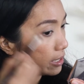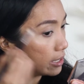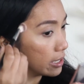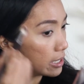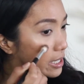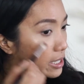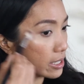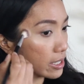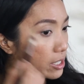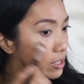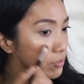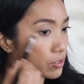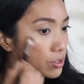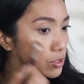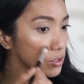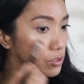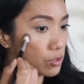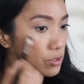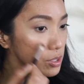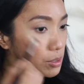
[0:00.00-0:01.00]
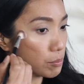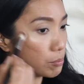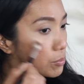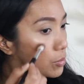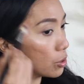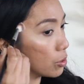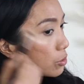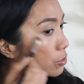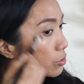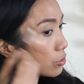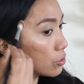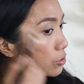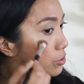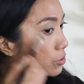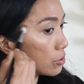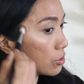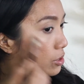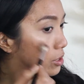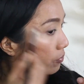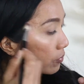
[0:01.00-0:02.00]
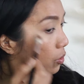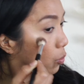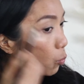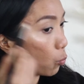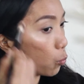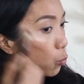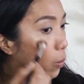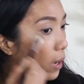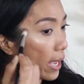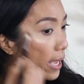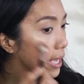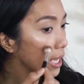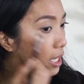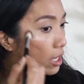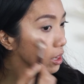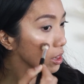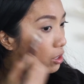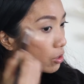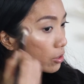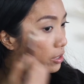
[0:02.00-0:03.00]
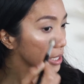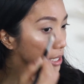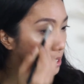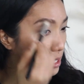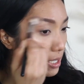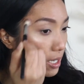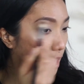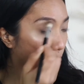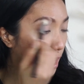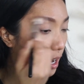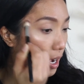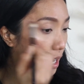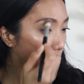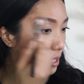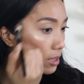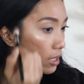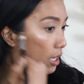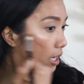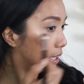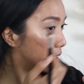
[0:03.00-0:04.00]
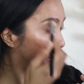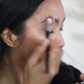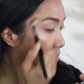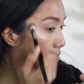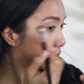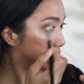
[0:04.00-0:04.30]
it gives you the most wet looking highlight.